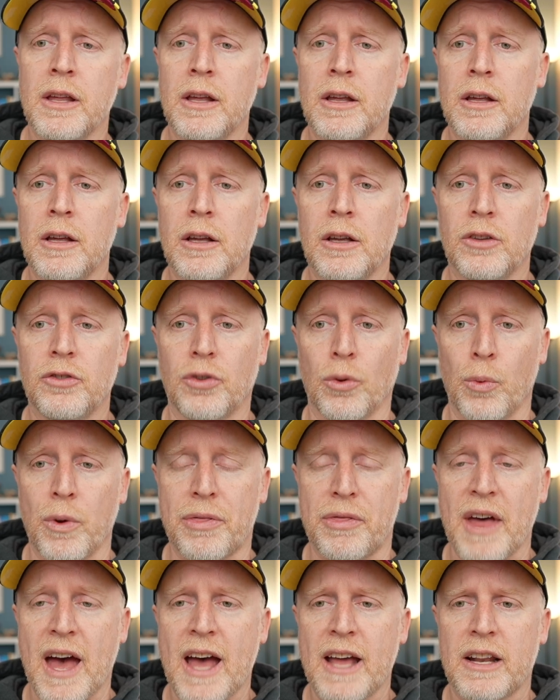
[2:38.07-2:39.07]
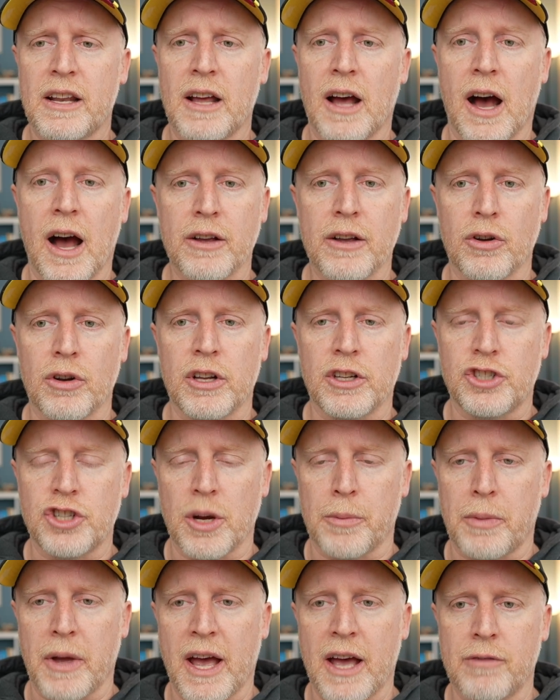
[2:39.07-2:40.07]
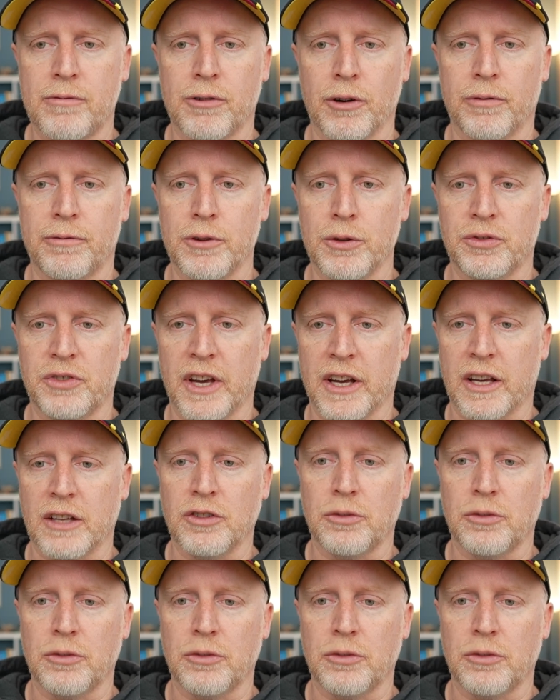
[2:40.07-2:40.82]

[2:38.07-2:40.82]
So with that, I'm going to jump ahead for a few seconds